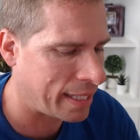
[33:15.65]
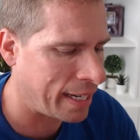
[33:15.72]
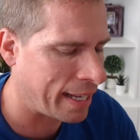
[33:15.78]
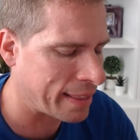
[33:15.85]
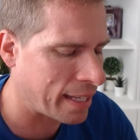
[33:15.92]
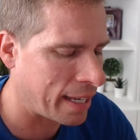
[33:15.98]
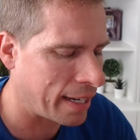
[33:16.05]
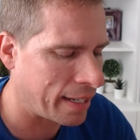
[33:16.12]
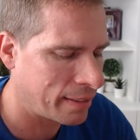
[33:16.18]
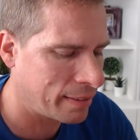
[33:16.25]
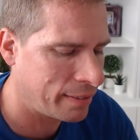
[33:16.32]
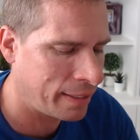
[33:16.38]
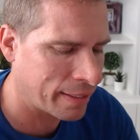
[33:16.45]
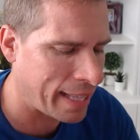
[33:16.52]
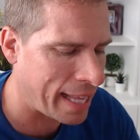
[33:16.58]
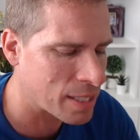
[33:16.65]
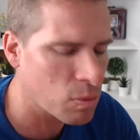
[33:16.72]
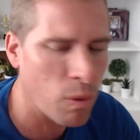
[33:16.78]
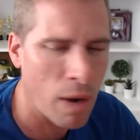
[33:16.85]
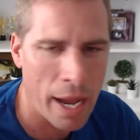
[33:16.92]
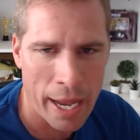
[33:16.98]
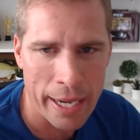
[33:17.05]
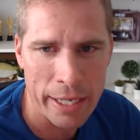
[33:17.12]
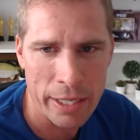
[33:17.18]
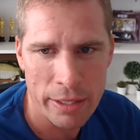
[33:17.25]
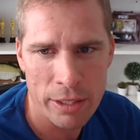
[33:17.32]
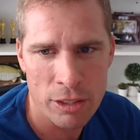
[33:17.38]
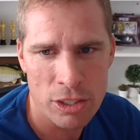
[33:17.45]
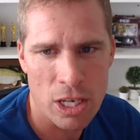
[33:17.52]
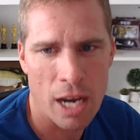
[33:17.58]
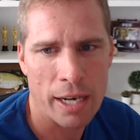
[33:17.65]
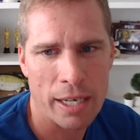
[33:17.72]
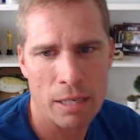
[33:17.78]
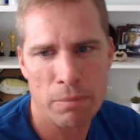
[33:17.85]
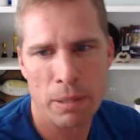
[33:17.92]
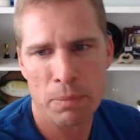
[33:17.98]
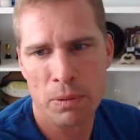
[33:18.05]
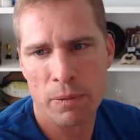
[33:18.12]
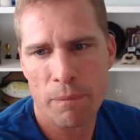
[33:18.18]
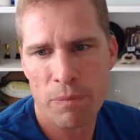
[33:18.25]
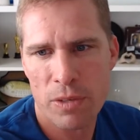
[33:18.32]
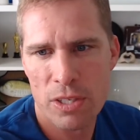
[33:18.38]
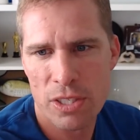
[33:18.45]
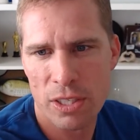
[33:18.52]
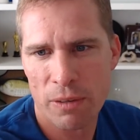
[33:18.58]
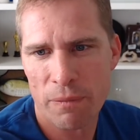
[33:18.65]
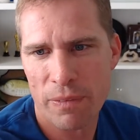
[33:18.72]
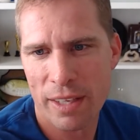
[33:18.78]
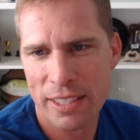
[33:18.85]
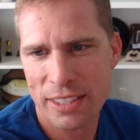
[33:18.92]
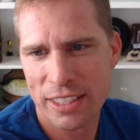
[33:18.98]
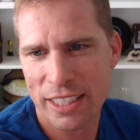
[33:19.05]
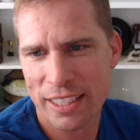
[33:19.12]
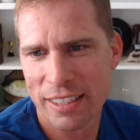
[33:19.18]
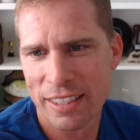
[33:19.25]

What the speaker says: And I thought, you know, that's why you're talking to people. So that's good.